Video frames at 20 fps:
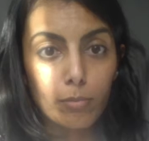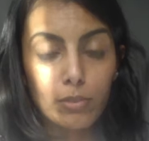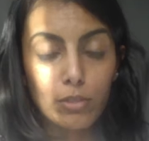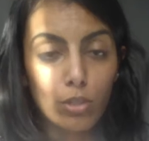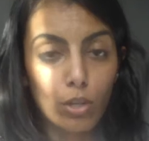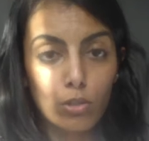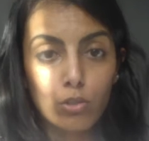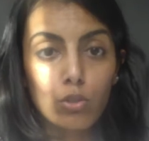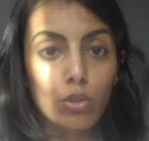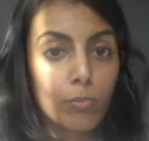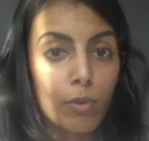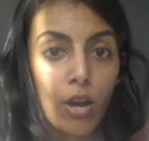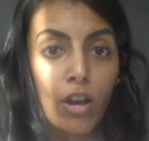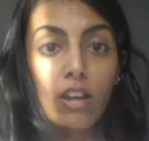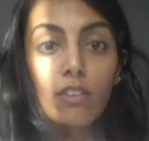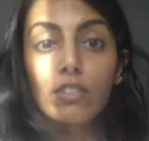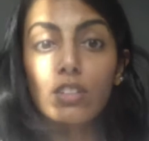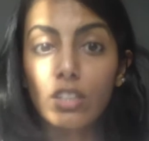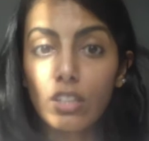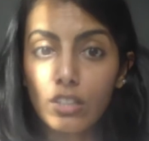it's also about
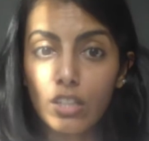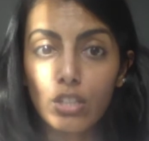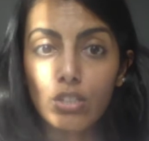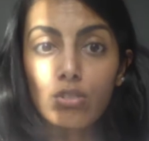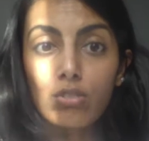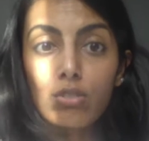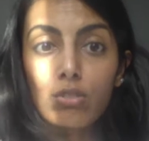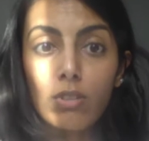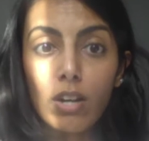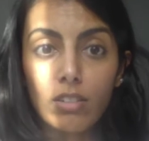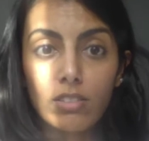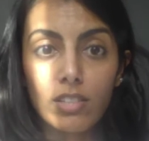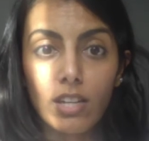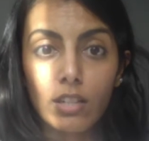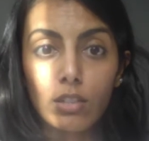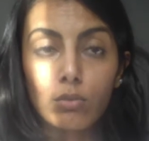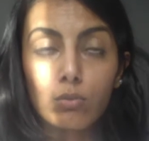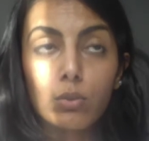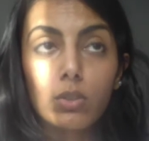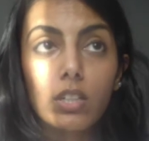everything that you do
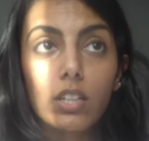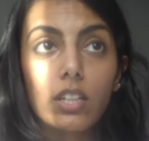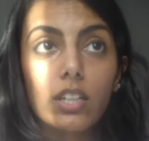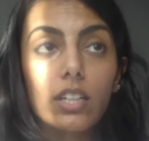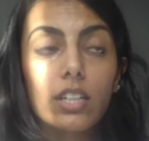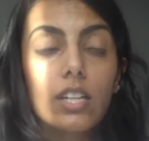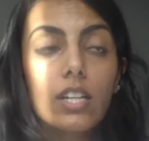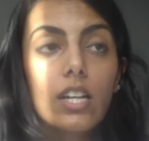outside of work.